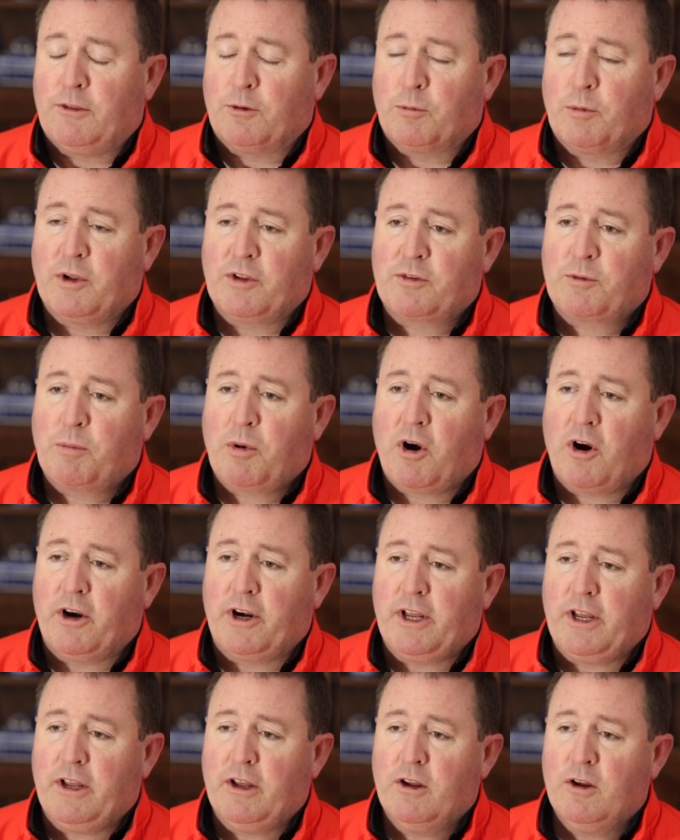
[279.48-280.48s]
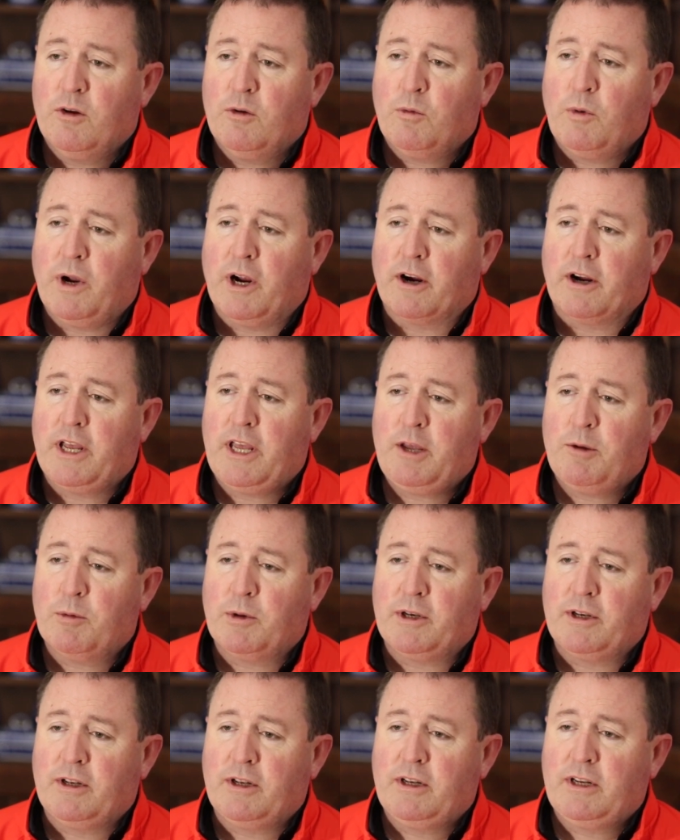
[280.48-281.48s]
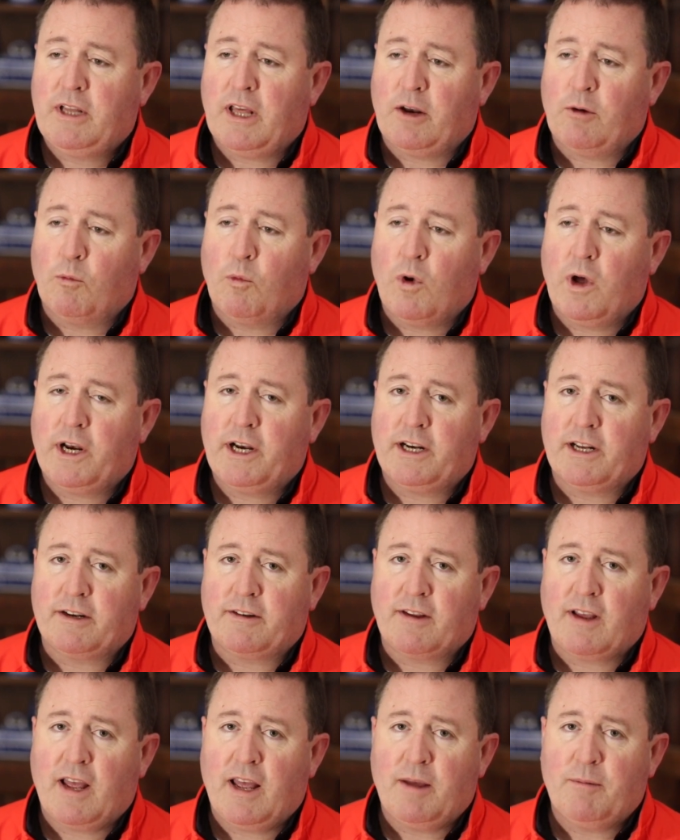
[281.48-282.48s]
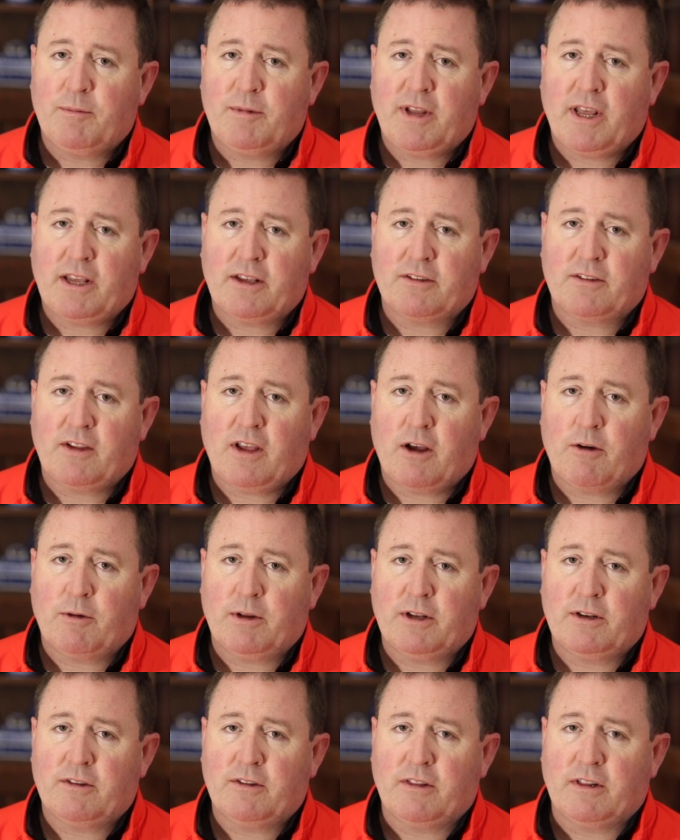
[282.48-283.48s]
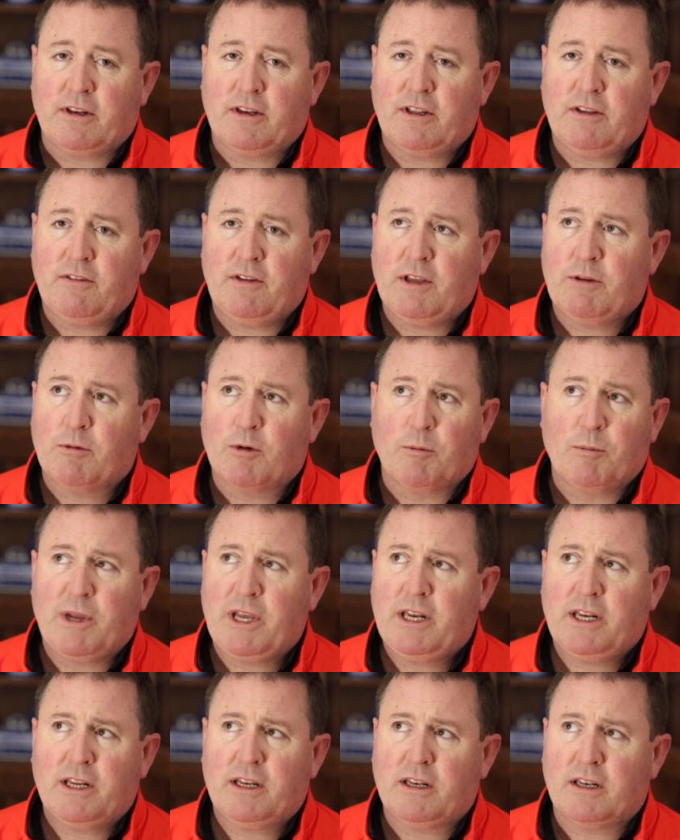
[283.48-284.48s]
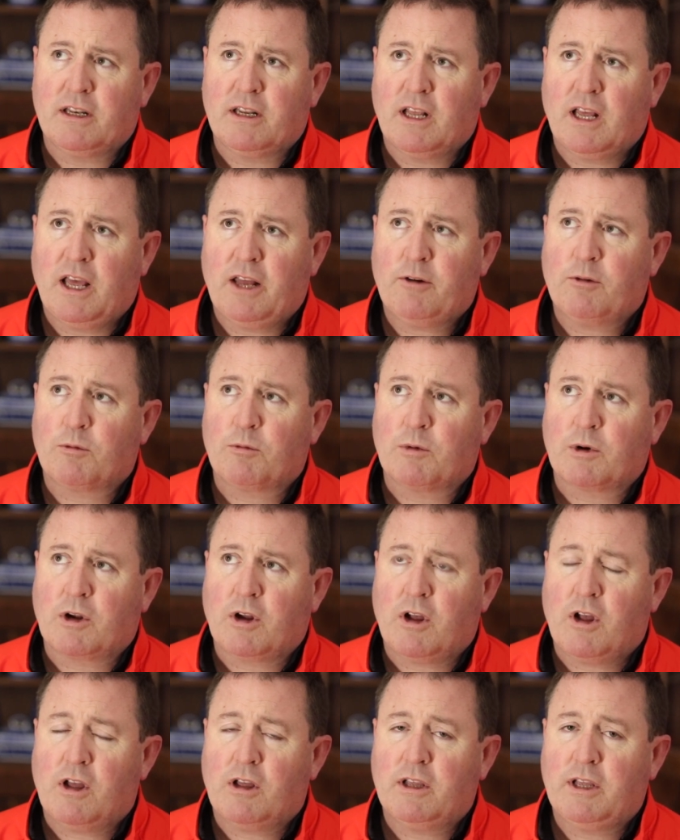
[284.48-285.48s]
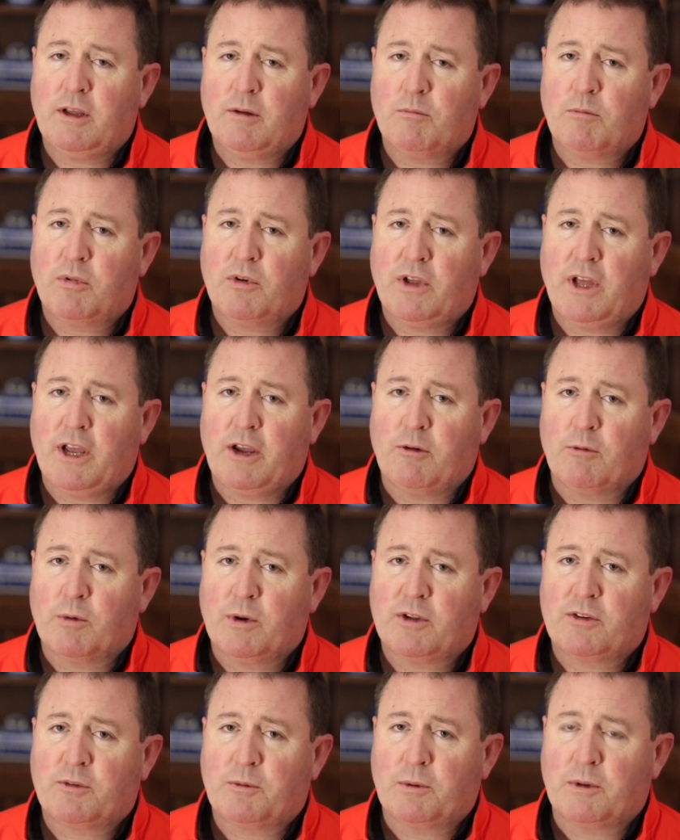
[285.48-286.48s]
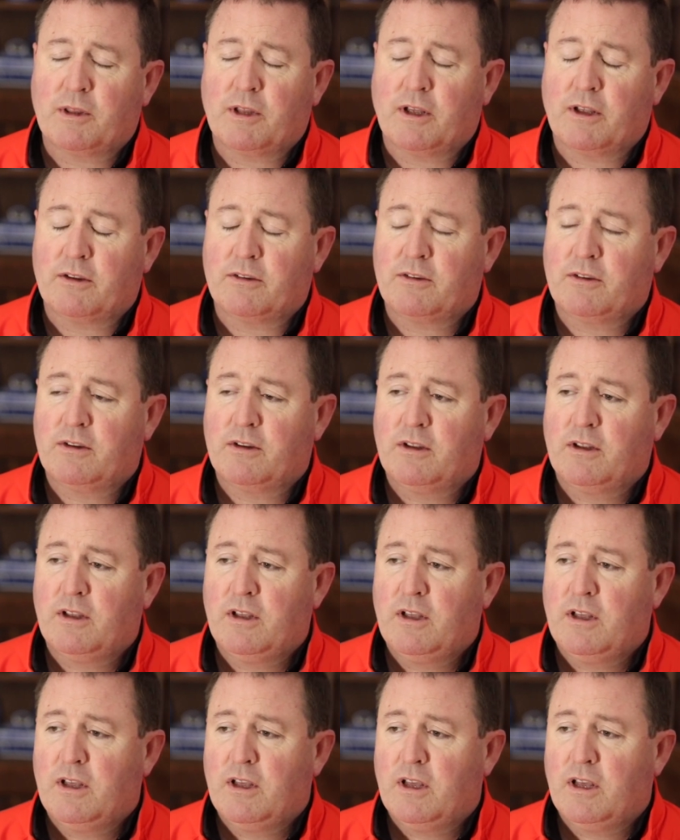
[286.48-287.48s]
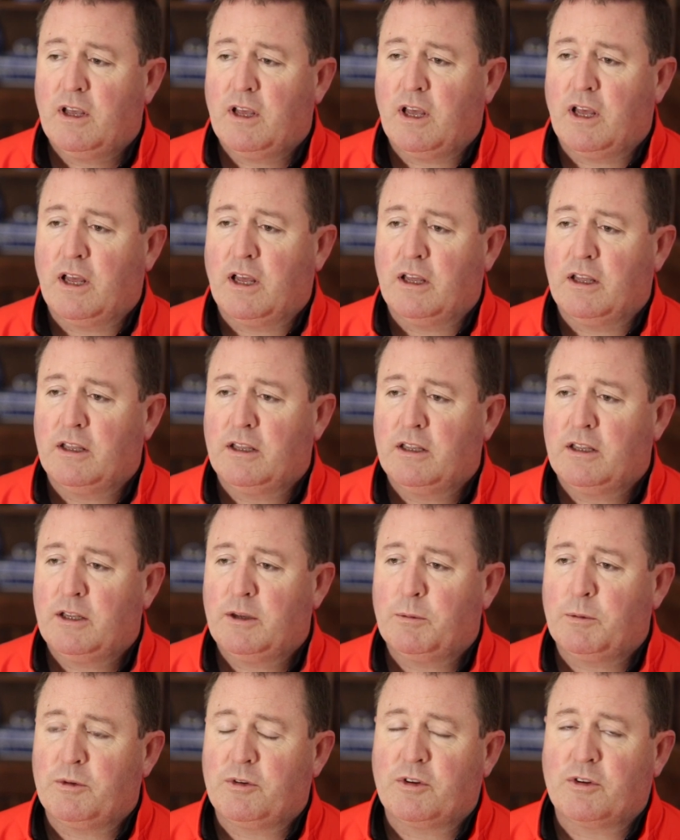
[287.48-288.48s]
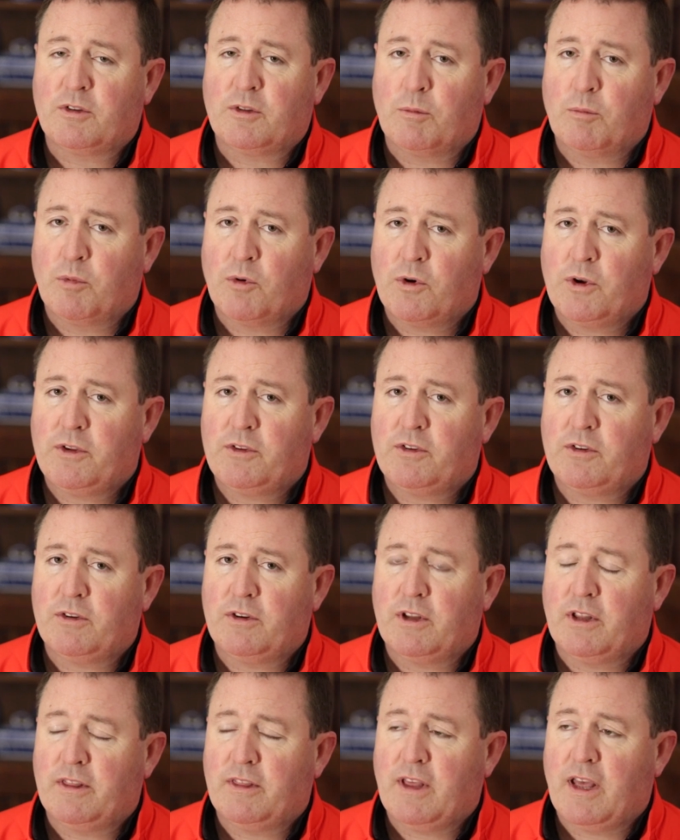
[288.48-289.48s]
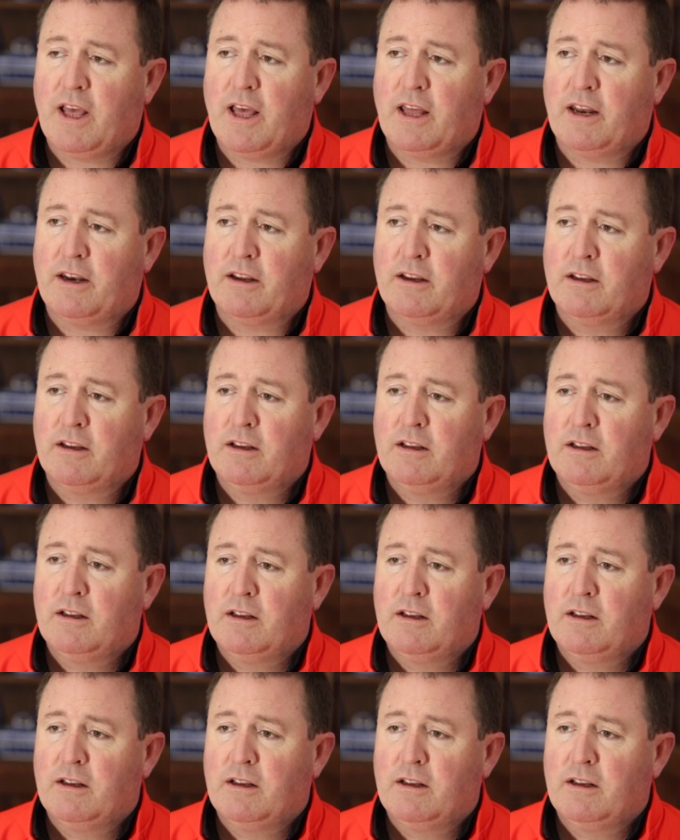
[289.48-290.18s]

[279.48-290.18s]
Risk party, where he would kind of one at a time take us out into the TV room. I don't recall him playing Risk with us. It was just the boys who did that.